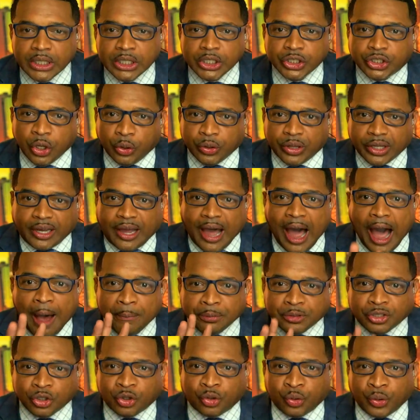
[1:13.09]
So the
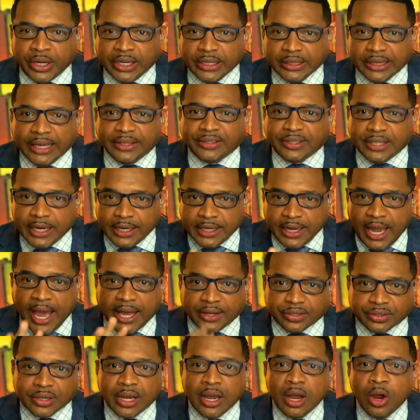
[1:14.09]
cops agree. They say,
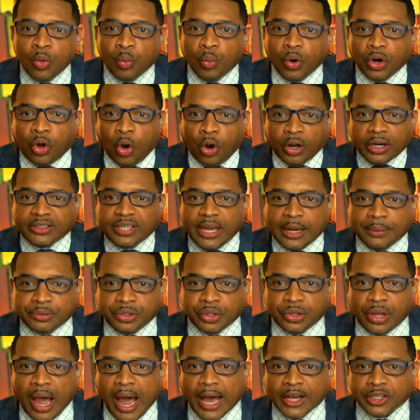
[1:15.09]
yes, we're going to take him
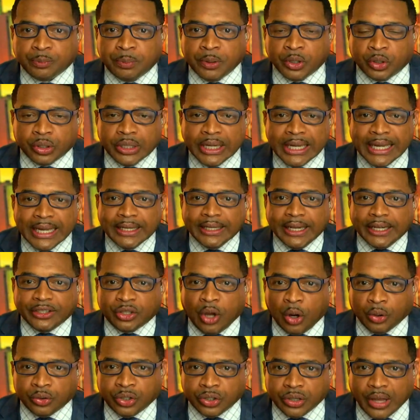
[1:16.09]
to the hospital. Let's
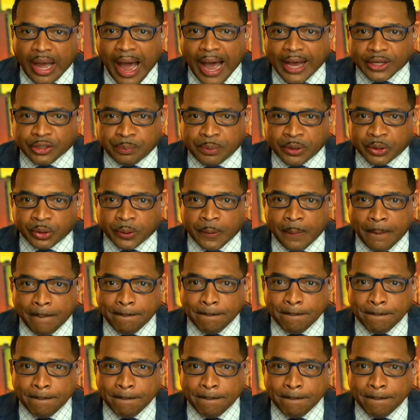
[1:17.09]
go to the hospital.